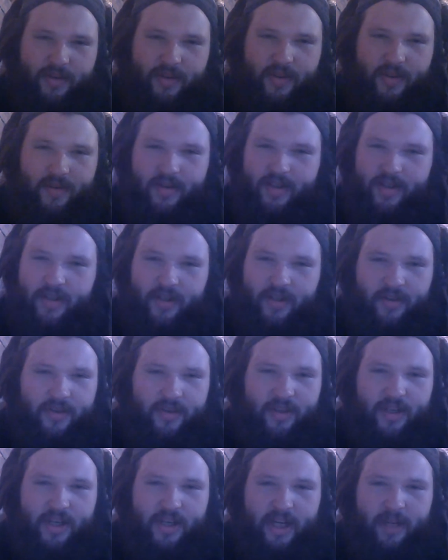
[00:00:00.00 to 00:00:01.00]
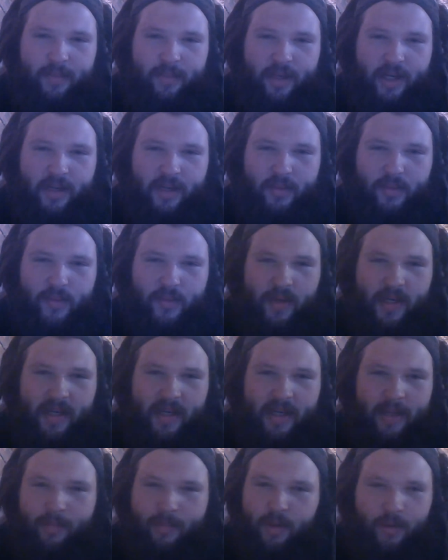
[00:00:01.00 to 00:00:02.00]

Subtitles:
So until the time comes where I'm